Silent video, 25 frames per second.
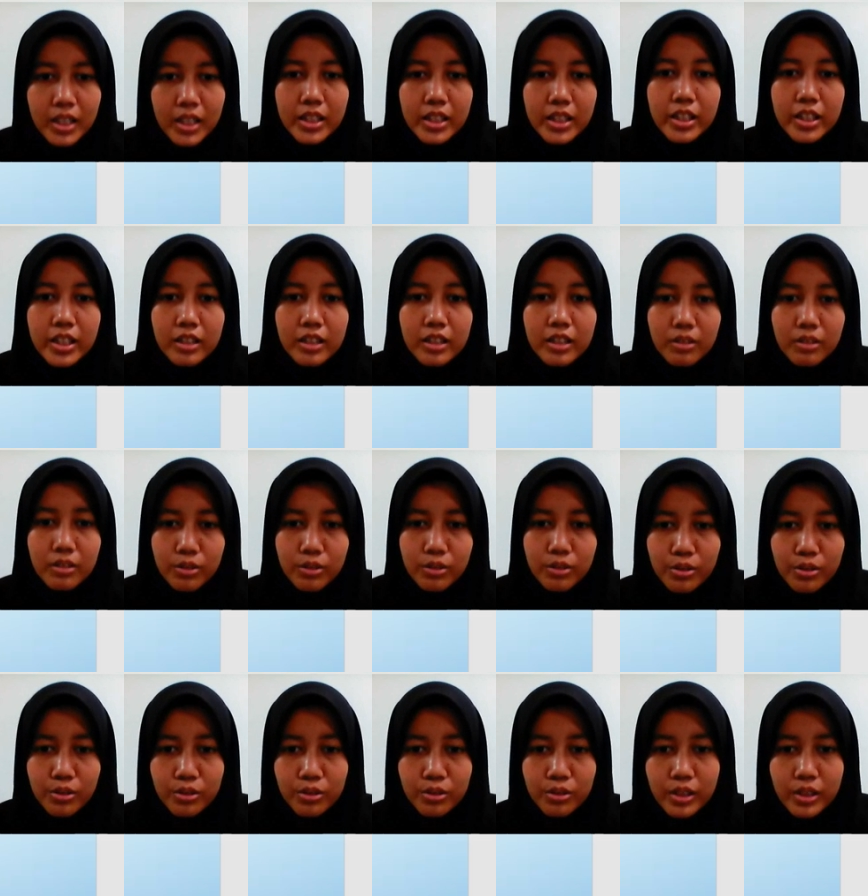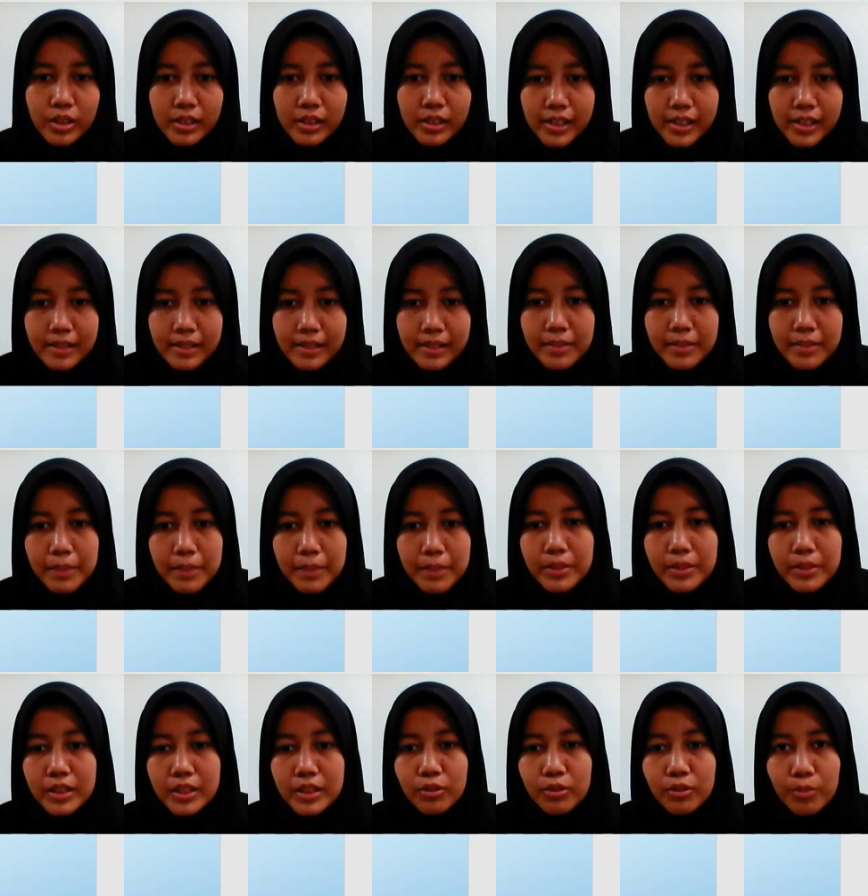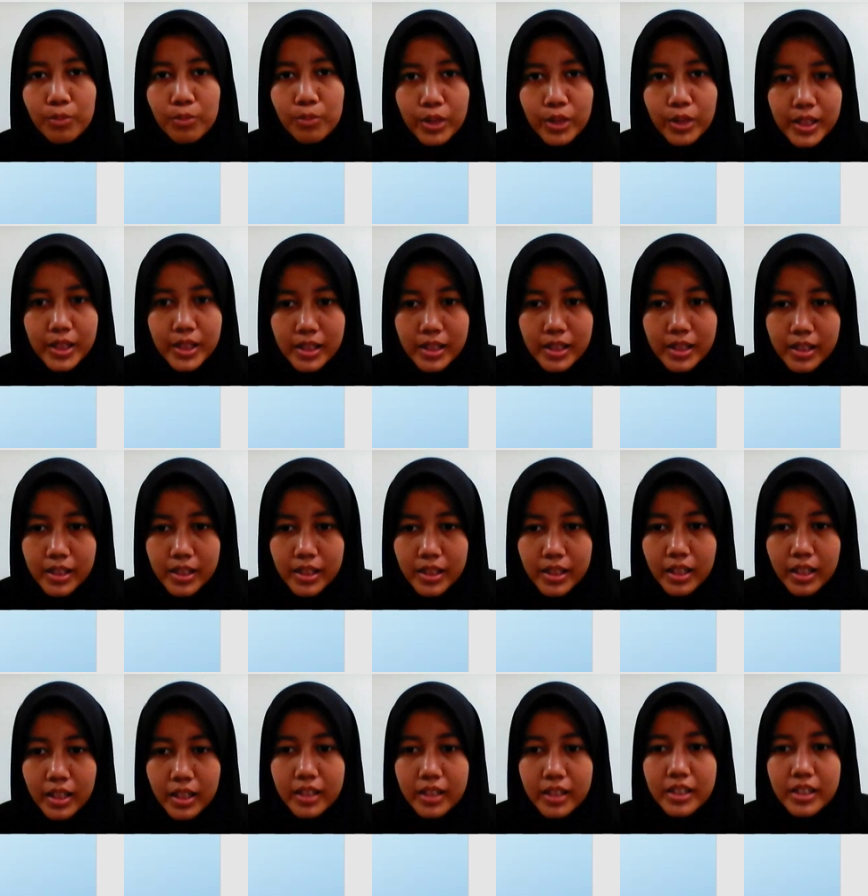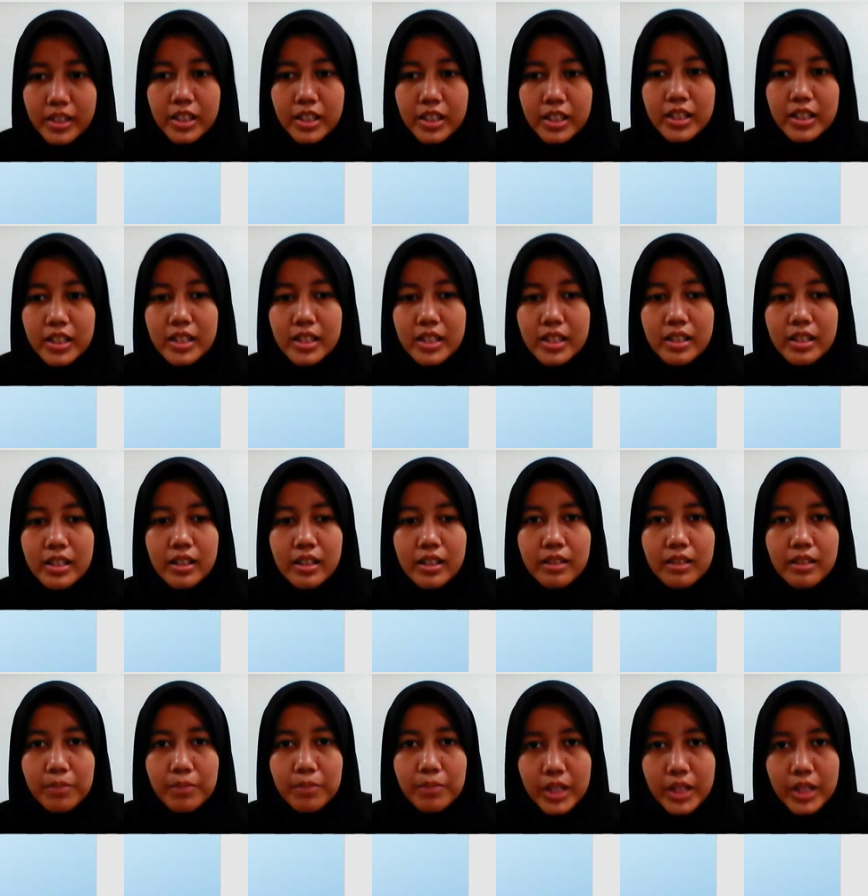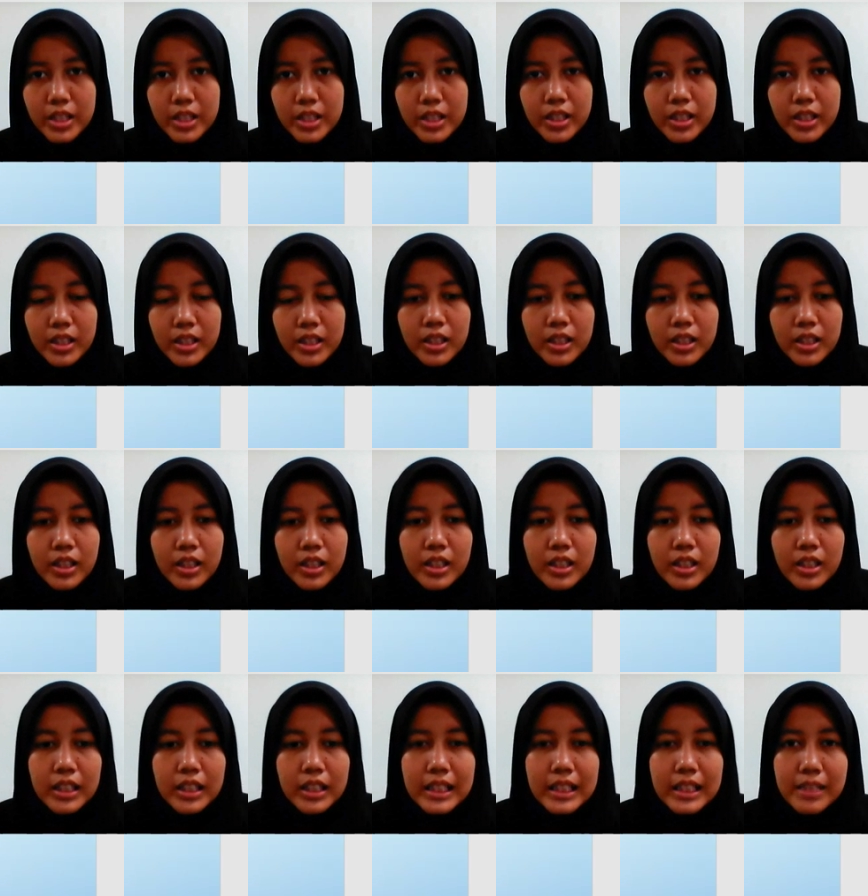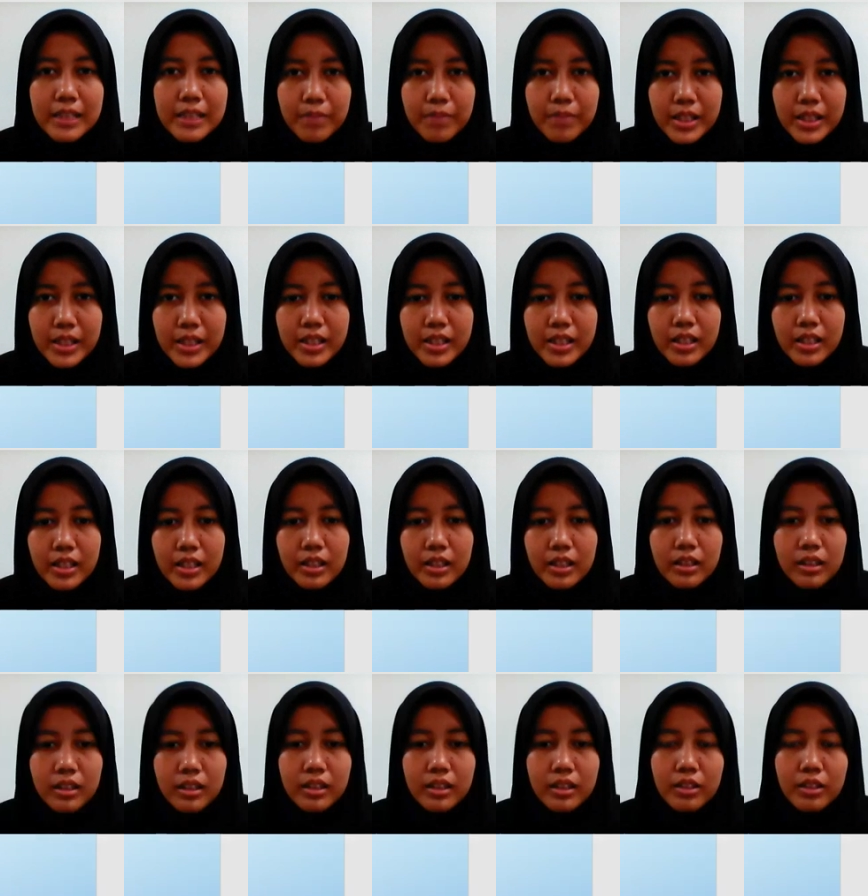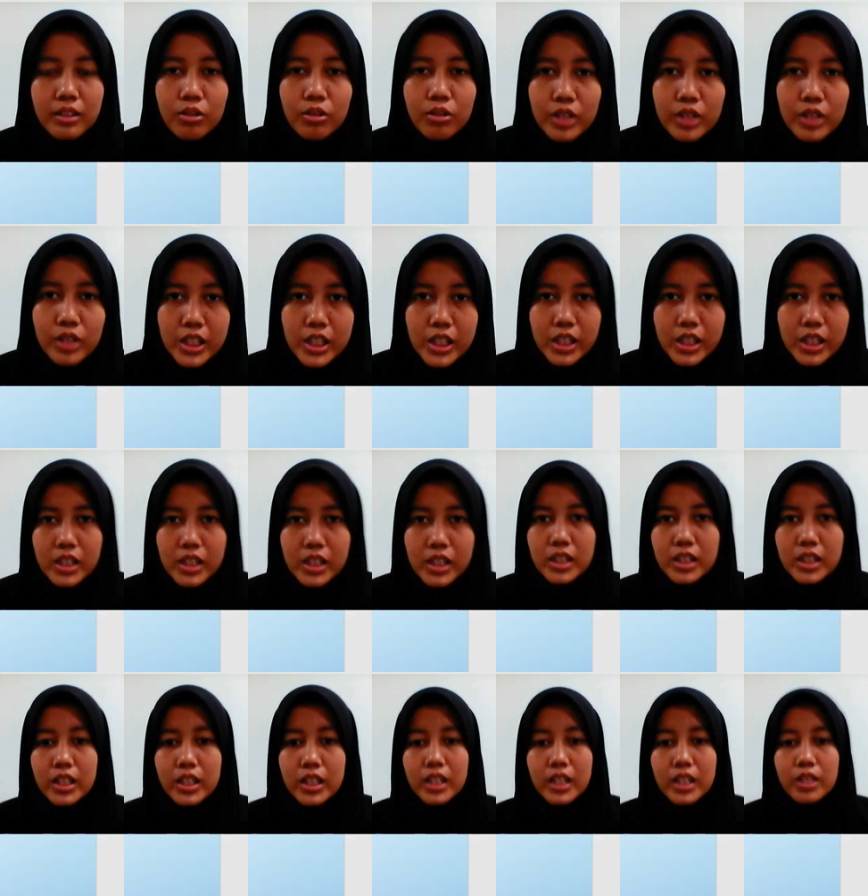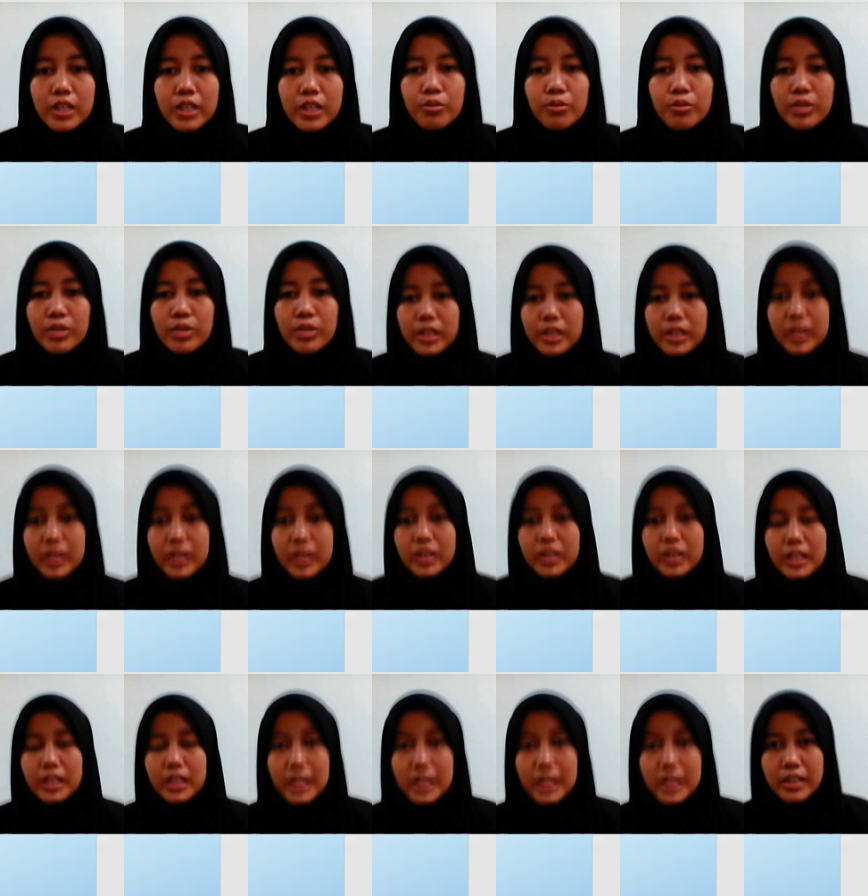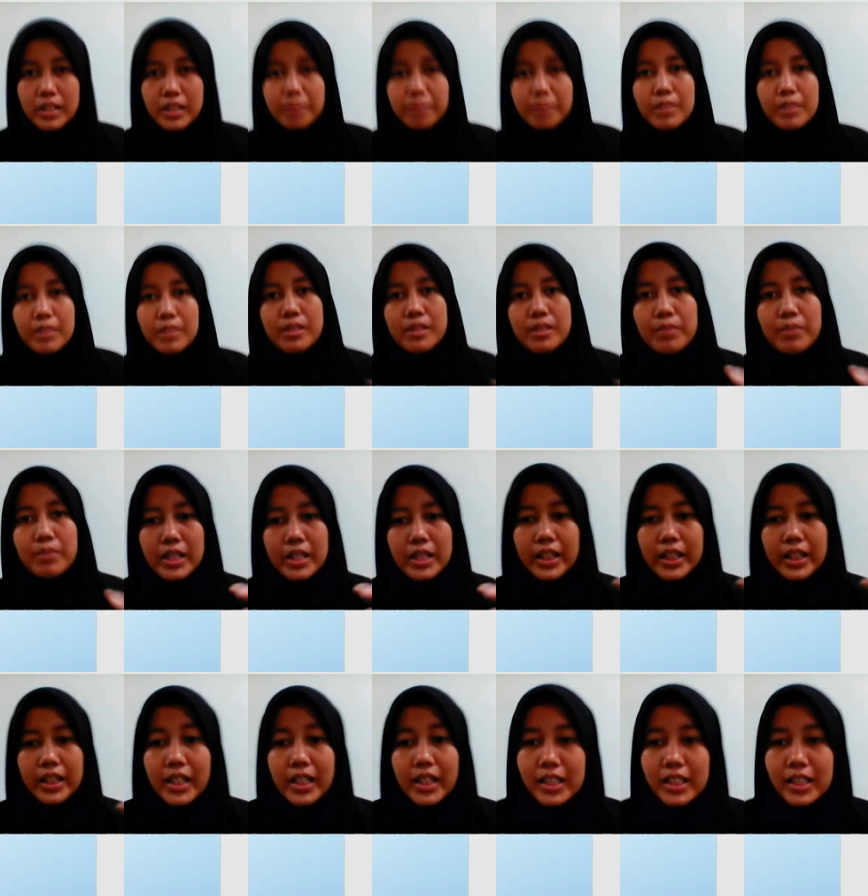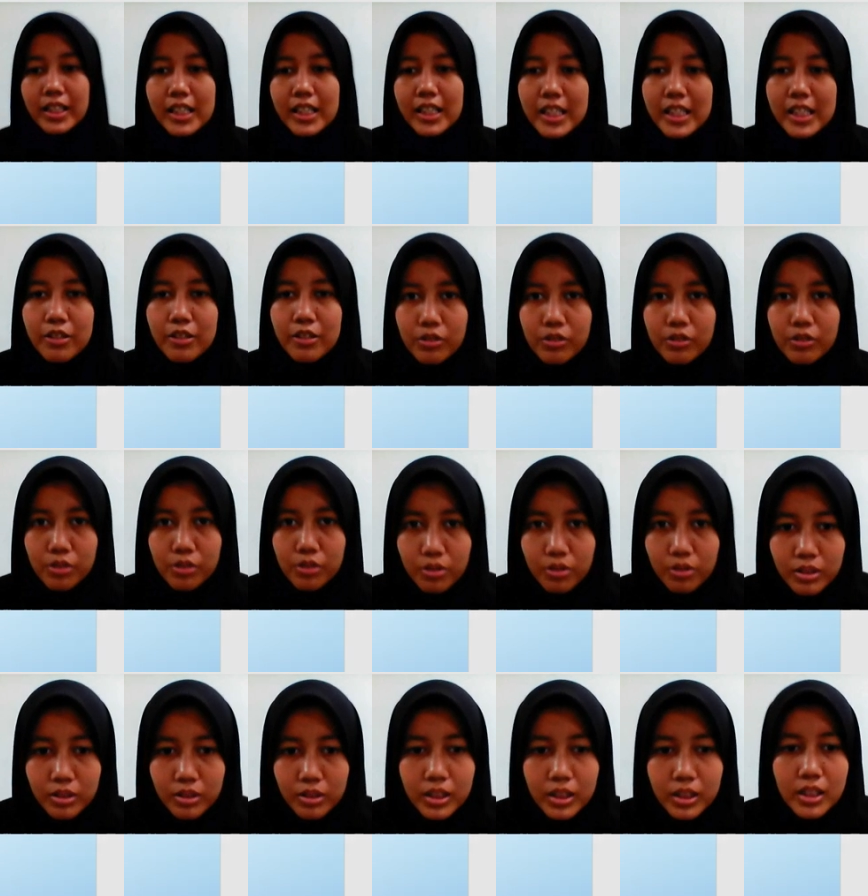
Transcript: They are also susceptible to poisons and changes in pH. This means the condition they work in must be tightly controlled.